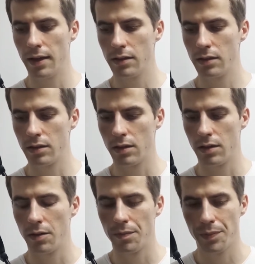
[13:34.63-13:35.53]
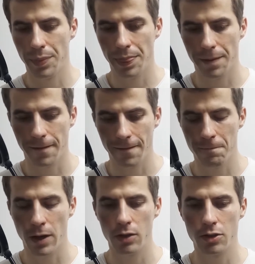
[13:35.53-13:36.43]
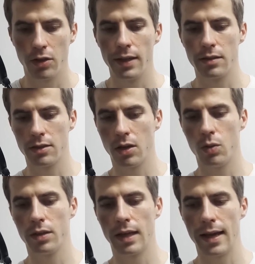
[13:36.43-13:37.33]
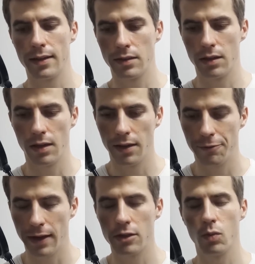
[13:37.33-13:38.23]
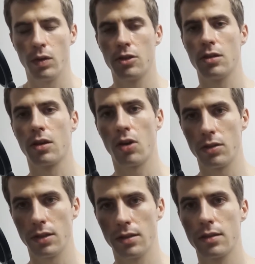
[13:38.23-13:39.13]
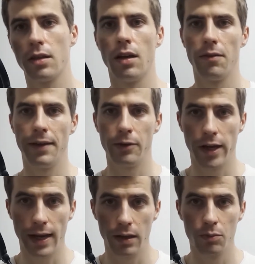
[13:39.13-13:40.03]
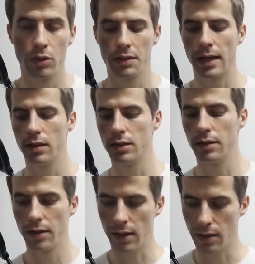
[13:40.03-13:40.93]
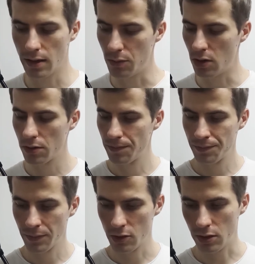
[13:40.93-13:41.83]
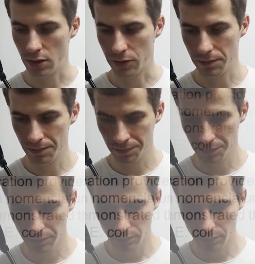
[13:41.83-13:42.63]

And also it is known as infection which causes very high mortality among children.